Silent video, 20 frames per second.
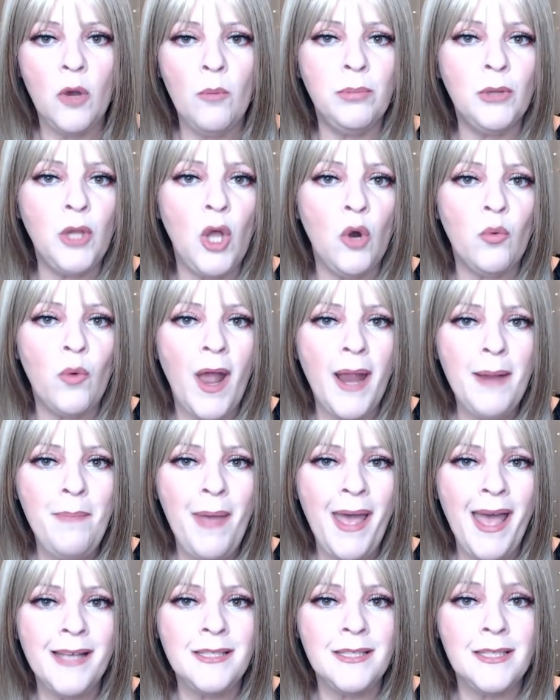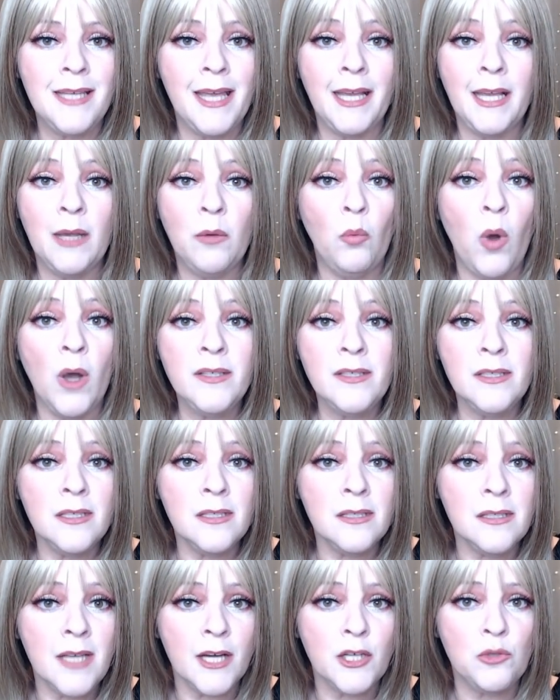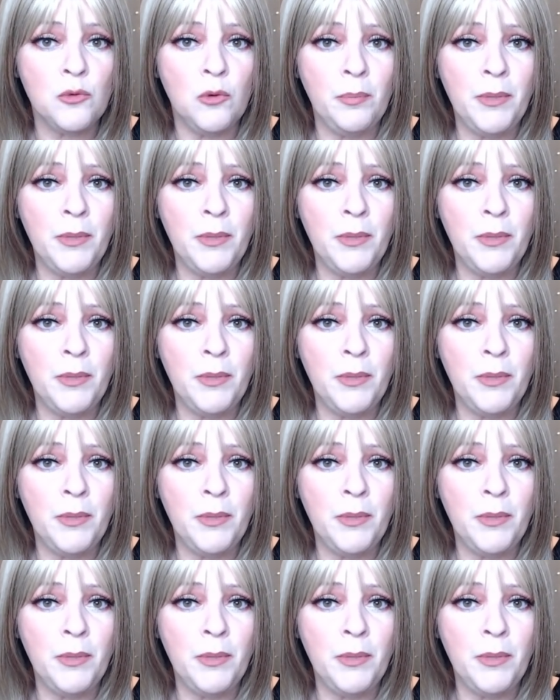blow right past saying it wasn't a sexual